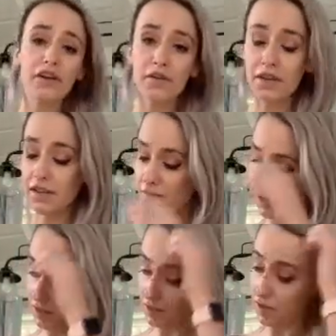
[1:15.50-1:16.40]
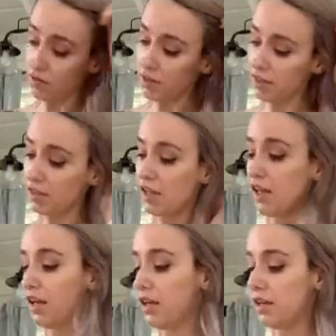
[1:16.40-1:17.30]
you need for a Negroni
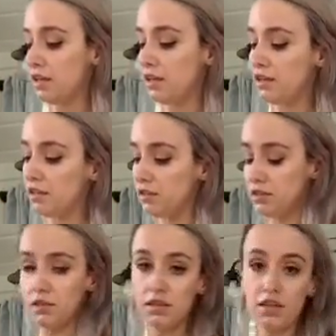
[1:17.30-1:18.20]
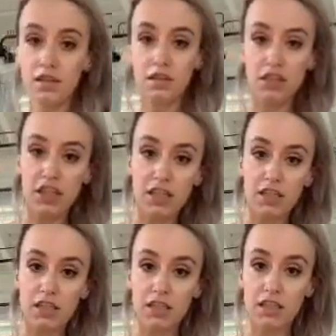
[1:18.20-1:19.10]
is
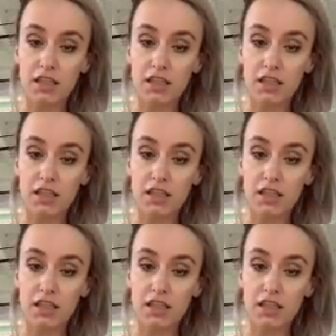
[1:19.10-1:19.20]
gin,